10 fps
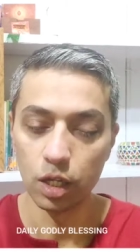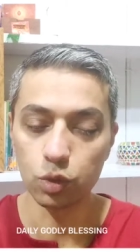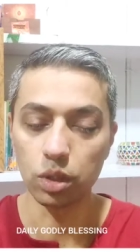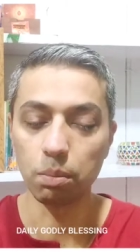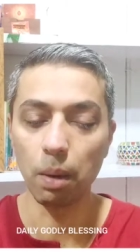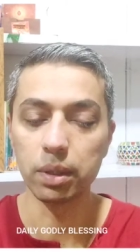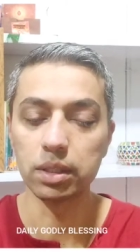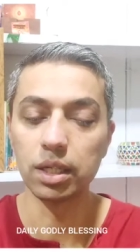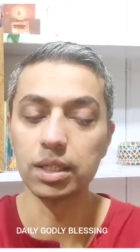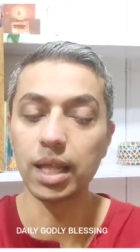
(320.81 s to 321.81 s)
So then Baba
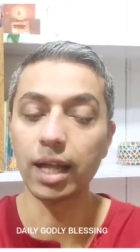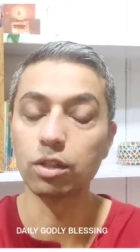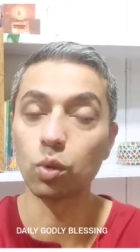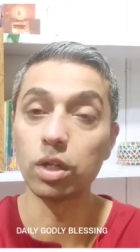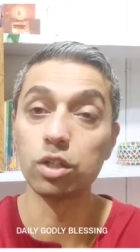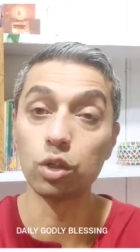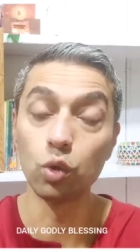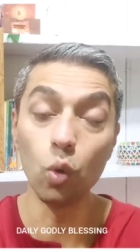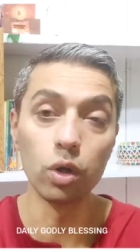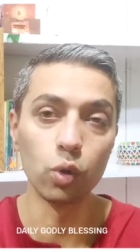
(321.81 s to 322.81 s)
says that's known as
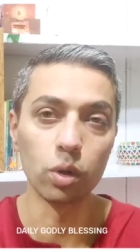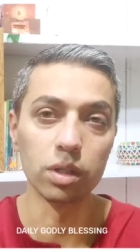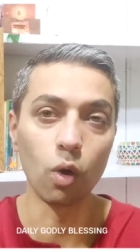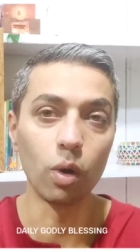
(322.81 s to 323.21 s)
Yog Yukta.